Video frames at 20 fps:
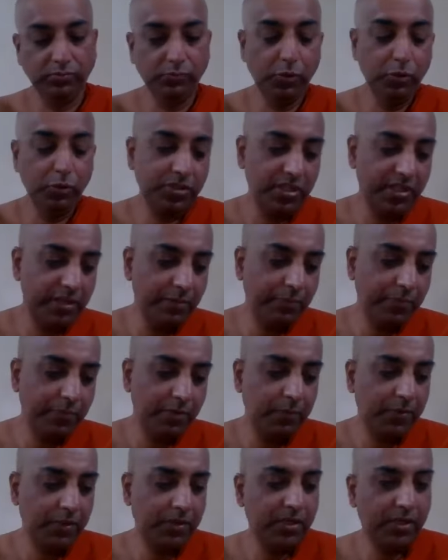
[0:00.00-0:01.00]
both lay
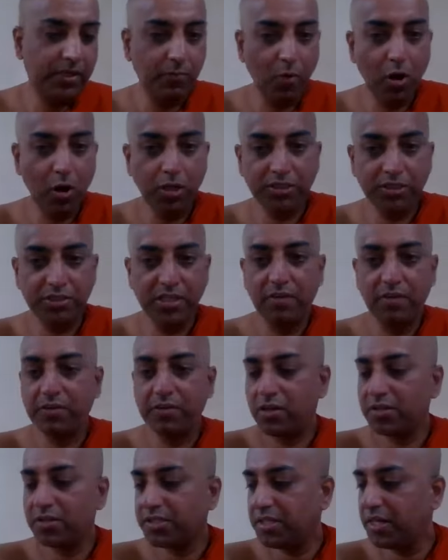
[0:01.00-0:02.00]
people and monks, they have
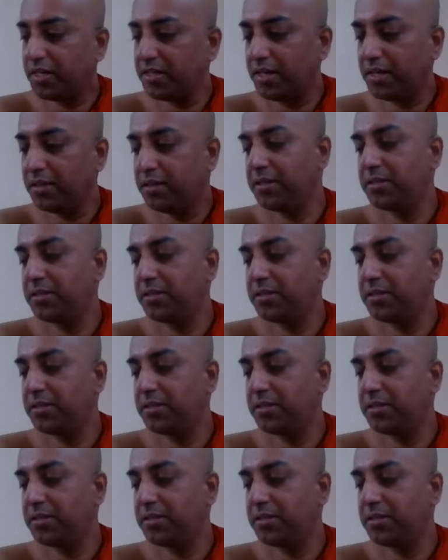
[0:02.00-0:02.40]
translated